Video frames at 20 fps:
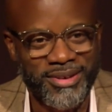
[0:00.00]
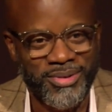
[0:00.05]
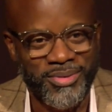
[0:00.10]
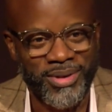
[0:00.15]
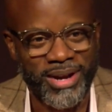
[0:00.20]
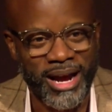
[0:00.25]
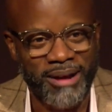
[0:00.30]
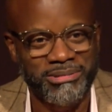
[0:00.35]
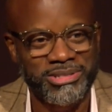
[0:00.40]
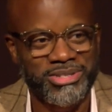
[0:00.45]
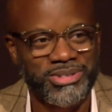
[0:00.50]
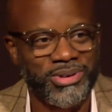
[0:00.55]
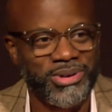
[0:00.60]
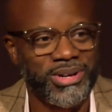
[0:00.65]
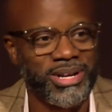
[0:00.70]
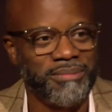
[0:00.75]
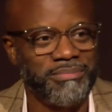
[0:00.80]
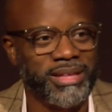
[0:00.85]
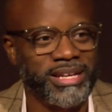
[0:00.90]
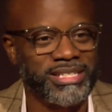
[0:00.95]
When I was
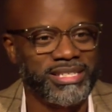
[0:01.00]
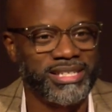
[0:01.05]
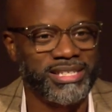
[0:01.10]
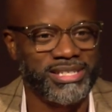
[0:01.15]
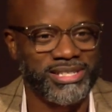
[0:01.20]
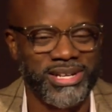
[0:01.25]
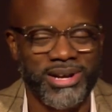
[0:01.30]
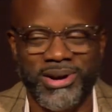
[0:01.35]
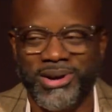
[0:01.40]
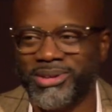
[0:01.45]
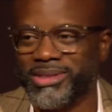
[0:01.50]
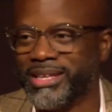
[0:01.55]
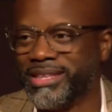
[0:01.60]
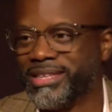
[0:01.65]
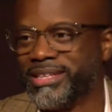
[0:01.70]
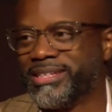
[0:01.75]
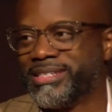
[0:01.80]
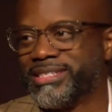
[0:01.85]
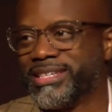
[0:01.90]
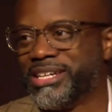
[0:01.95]
growing up, that's the song that
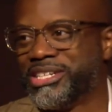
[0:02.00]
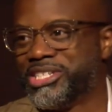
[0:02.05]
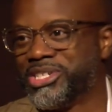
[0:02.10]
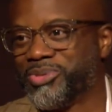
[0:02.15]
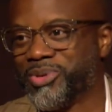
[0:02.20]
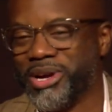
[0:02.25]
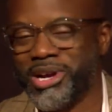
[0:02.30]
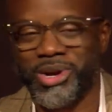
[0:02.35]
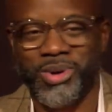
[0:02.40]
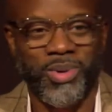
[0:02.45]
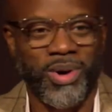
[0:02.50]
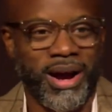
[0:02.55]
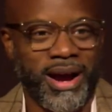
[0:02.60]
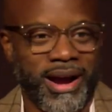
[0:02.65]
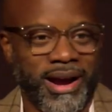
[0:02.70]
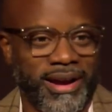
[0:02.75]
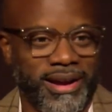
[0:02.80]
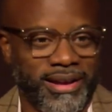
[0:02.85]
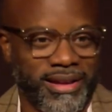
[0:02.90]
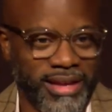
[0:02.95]
the sanctuary
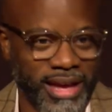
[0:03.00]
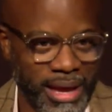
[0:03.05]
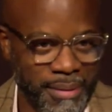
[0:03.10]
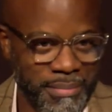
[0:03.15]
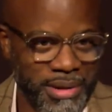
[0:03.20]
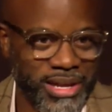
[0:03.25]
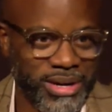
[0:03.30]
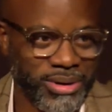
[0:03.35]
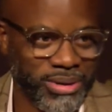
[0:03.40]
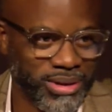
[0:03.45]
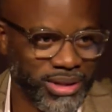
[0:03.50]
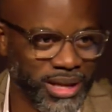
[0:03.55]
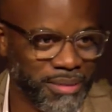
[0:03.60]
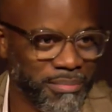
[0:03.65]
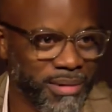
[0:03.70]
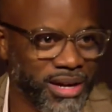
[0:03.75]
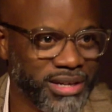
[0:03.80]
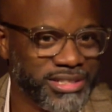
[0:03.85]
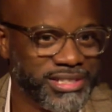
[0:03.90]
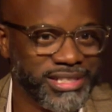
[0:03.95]
choir came in on. They
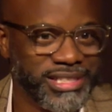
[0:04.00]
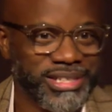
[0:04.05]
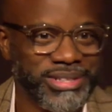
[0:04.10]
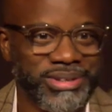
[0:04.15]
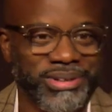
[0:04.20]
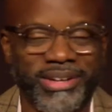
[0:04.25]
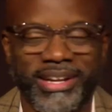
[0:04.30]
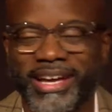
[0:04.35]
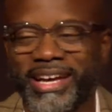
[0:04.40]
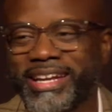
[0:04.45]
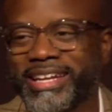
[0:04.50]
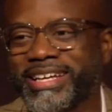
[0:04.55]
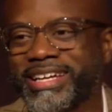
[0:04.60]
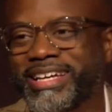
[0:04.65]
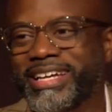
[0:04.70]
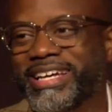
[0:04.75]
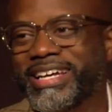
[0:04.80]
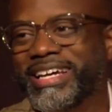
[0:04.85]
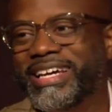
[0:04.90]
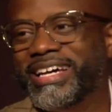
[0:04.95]
marched in on
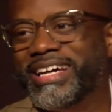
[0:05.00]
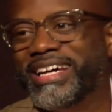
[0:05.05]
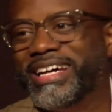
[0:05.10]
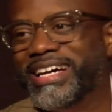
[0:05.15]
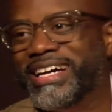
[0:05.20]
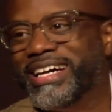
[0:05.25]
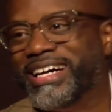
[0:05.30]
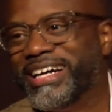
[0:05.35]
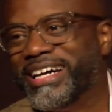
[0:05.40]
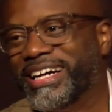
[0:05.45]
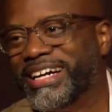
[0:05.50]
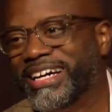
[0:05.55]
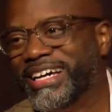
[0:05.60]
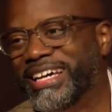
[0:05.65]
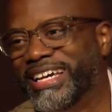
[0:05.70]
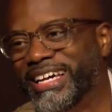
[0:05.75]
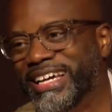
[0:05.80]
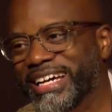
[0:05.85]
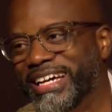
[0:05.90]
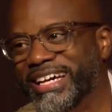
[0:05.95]

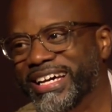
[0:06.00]
that.